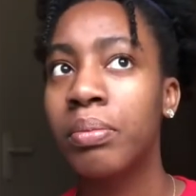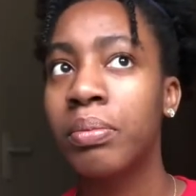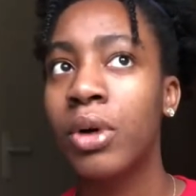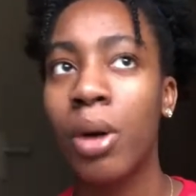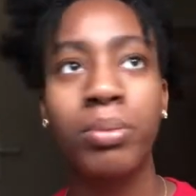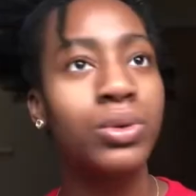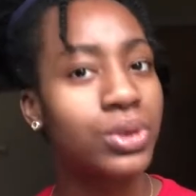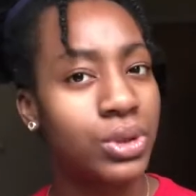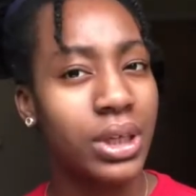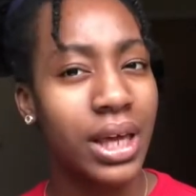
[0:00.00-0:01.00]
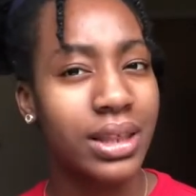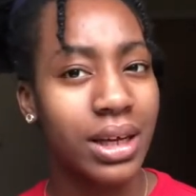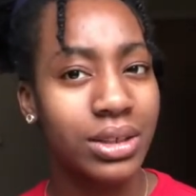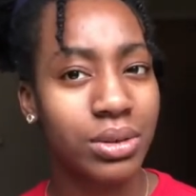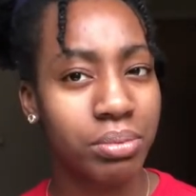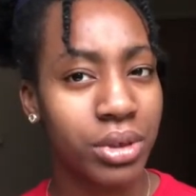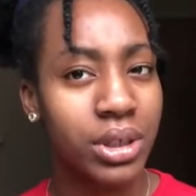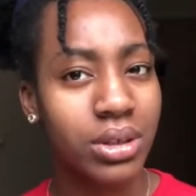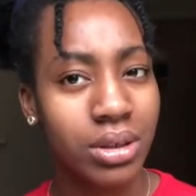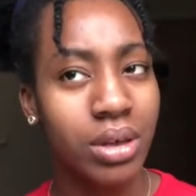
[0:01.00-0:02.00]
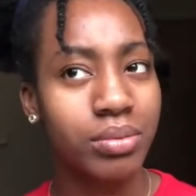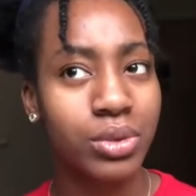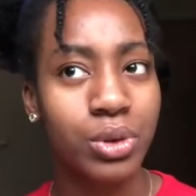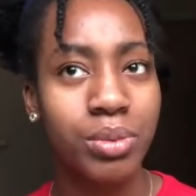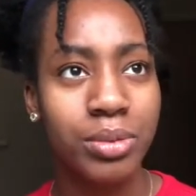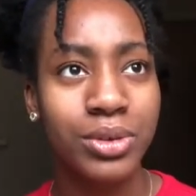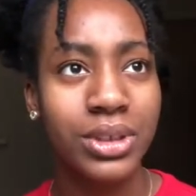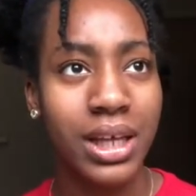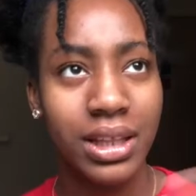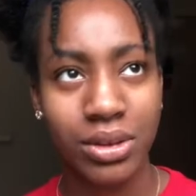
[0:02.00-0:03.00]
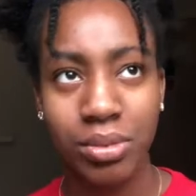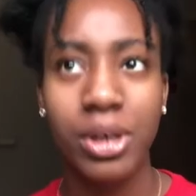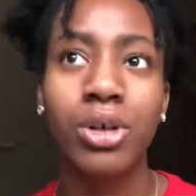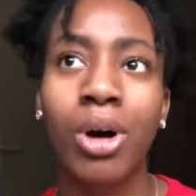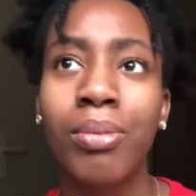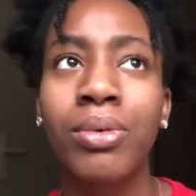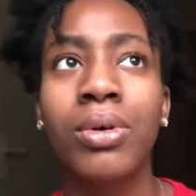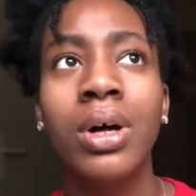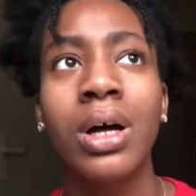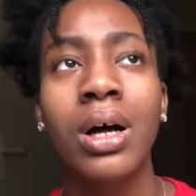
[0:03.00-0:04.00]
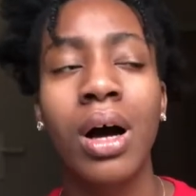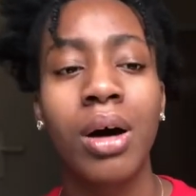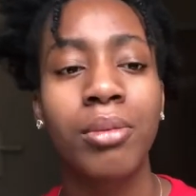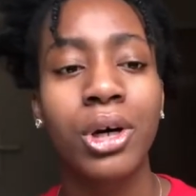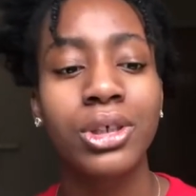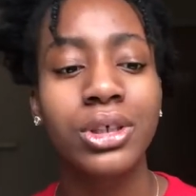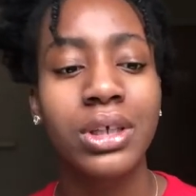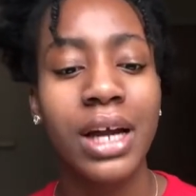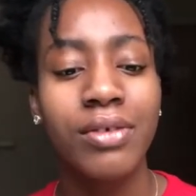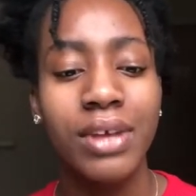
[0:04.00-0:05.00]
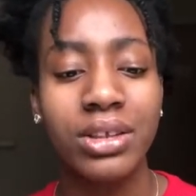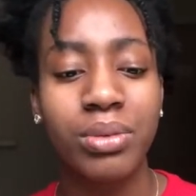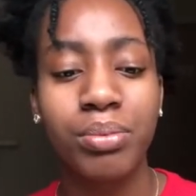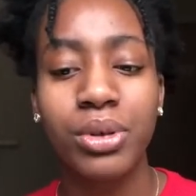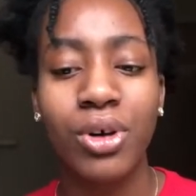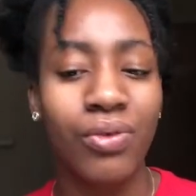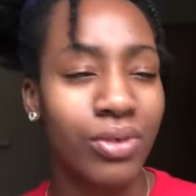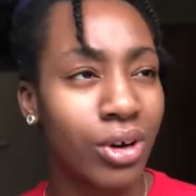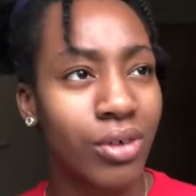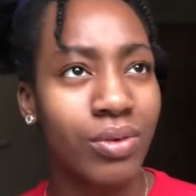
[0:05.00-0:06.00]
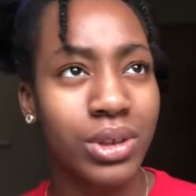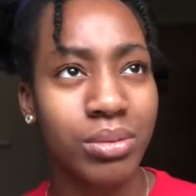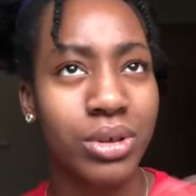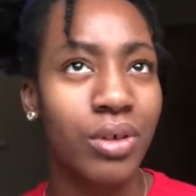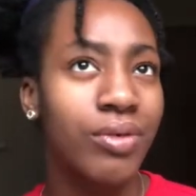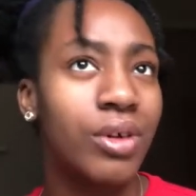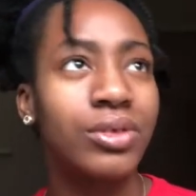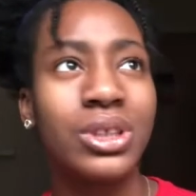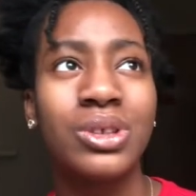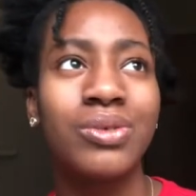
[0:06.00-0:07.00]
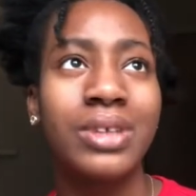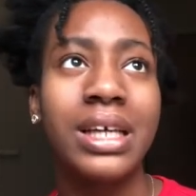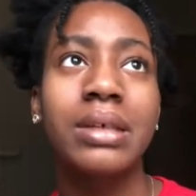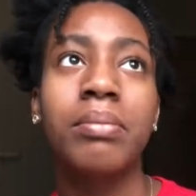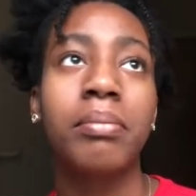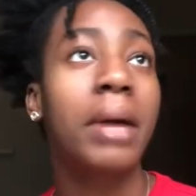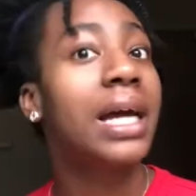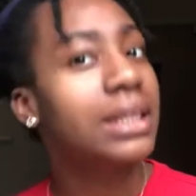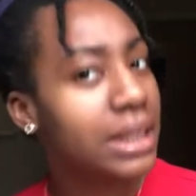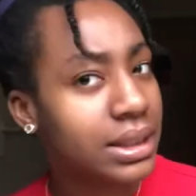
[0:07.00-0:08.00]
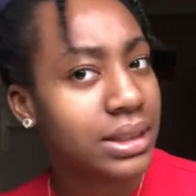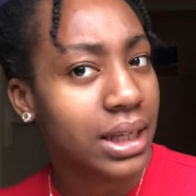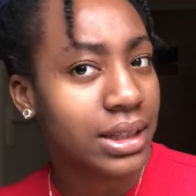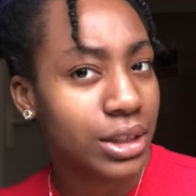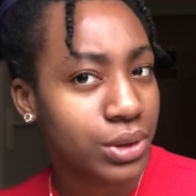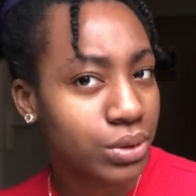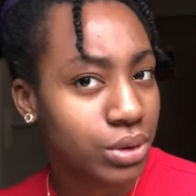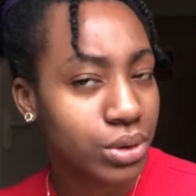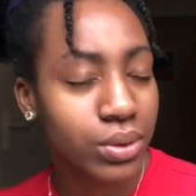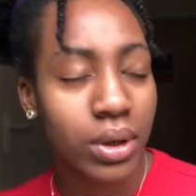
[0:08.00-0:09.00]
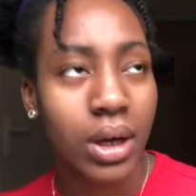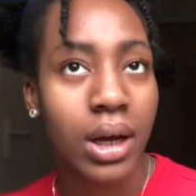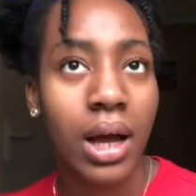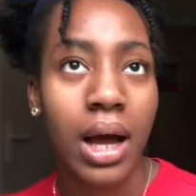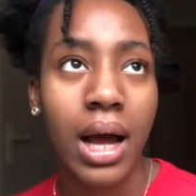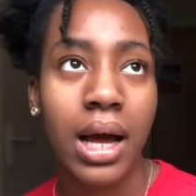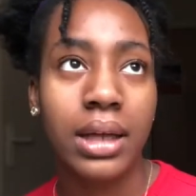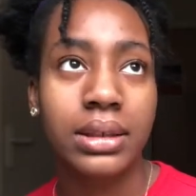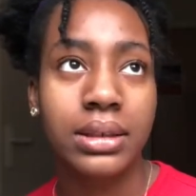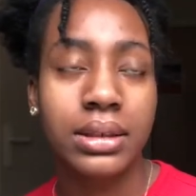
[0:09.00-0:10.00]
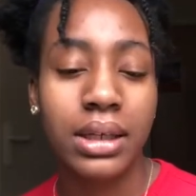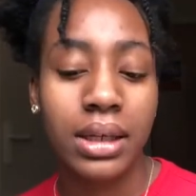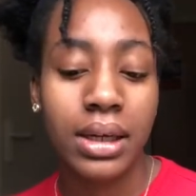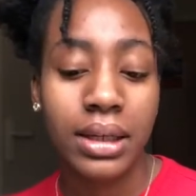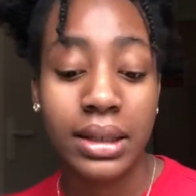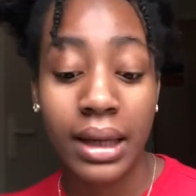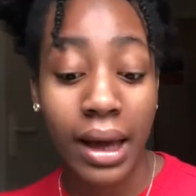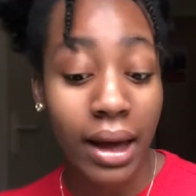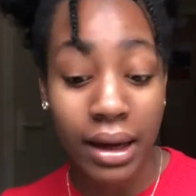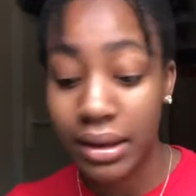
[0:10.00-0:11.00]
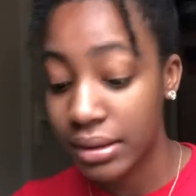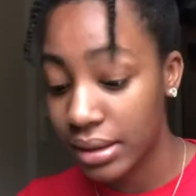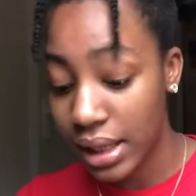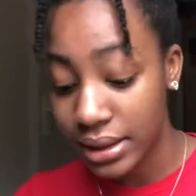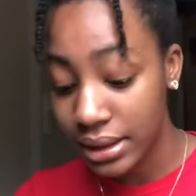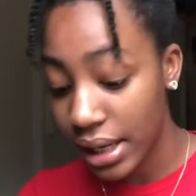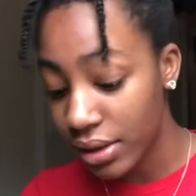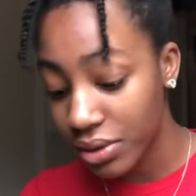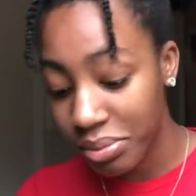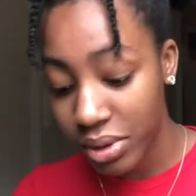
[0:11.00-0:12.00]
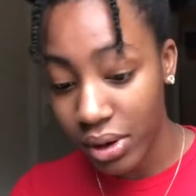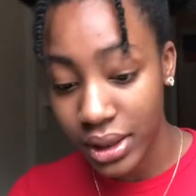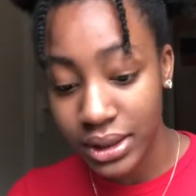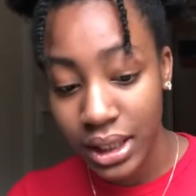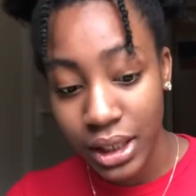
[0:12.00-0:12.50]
Couples together, to bring two people together to be a couple under kind of like the book of love, what the book of love sort of like mandates that they should do. And that's kind of the plot.